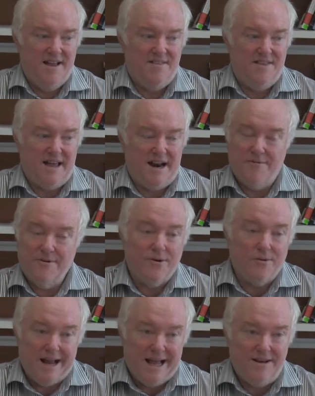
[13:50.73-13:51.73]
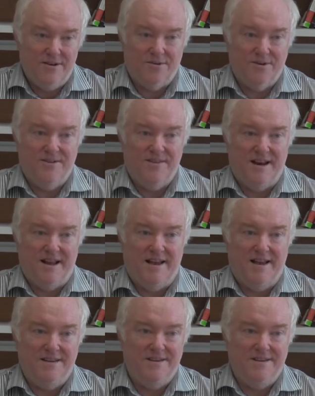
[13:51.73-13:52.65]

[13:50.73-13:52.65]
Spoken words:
I regret, or that I,